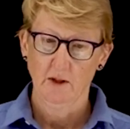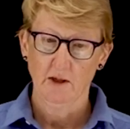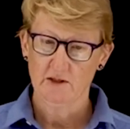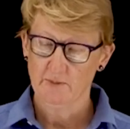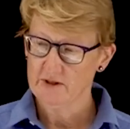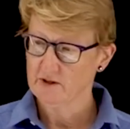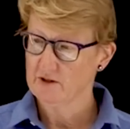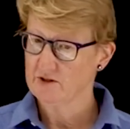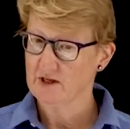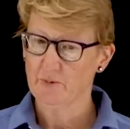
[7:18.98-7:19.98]
And so basically
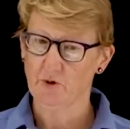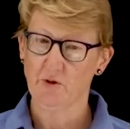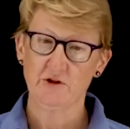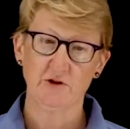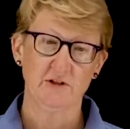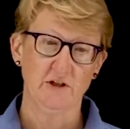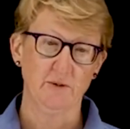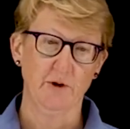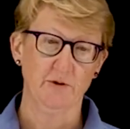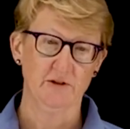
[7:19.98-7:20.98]
there's a couple of questions that are
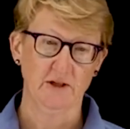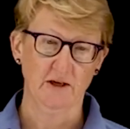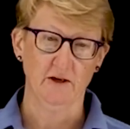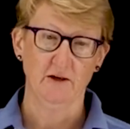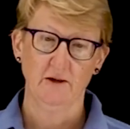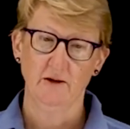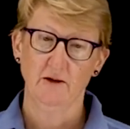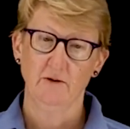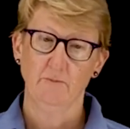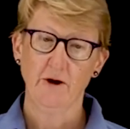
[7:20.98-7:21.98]
posed there.
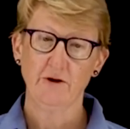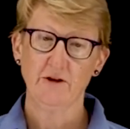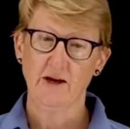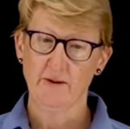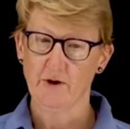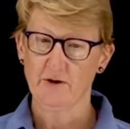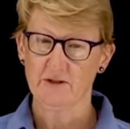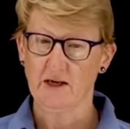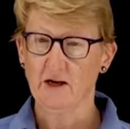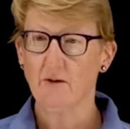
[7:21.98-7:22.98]
Where did the
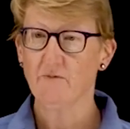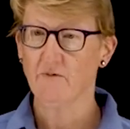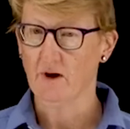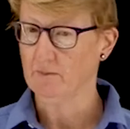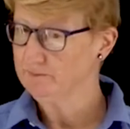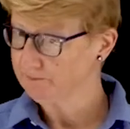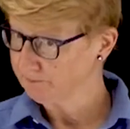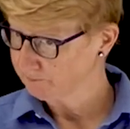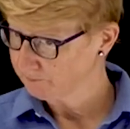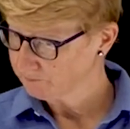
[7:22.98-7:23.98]
MRSA come from?
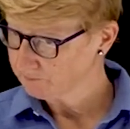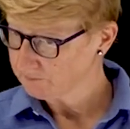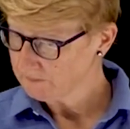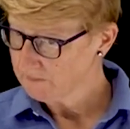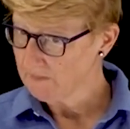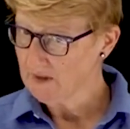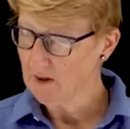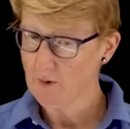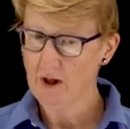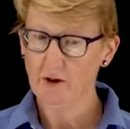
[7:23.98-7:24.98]

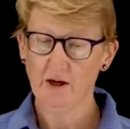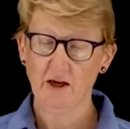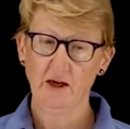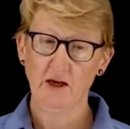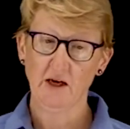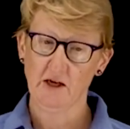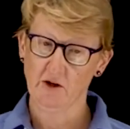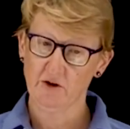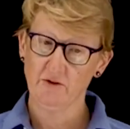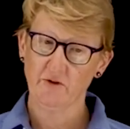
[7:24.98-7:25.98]
Well, it
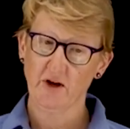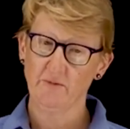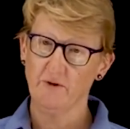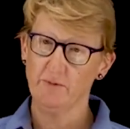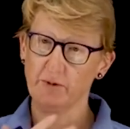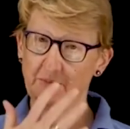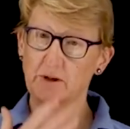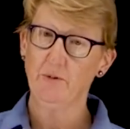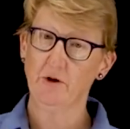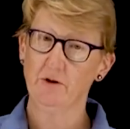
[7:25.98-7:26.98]
could have come from the
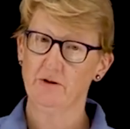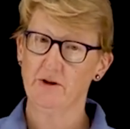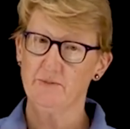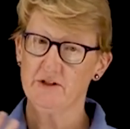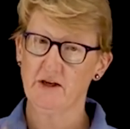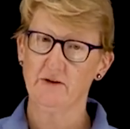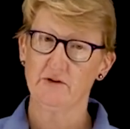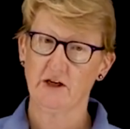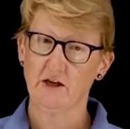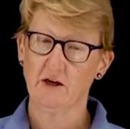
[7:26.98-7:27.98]
people themselves.
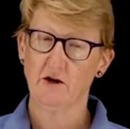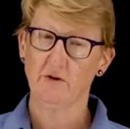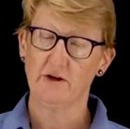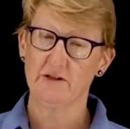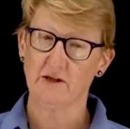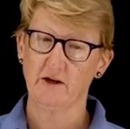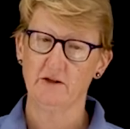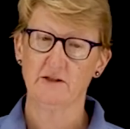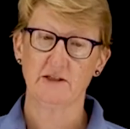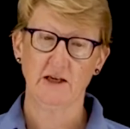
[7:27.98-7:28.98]
It can colonize
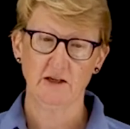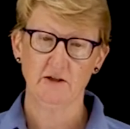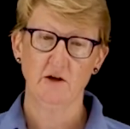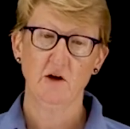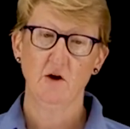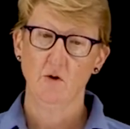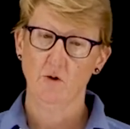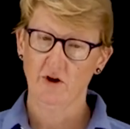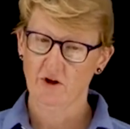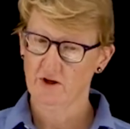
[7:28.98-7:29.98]
on skin,
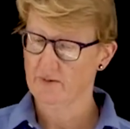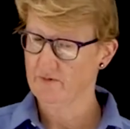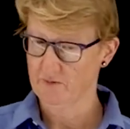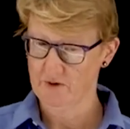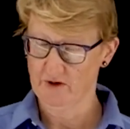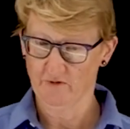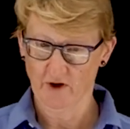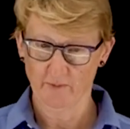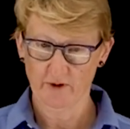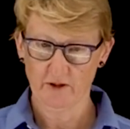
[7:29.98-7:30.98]
or it could come from the
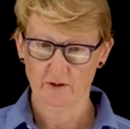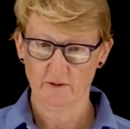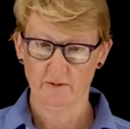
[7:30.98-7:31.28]
environment.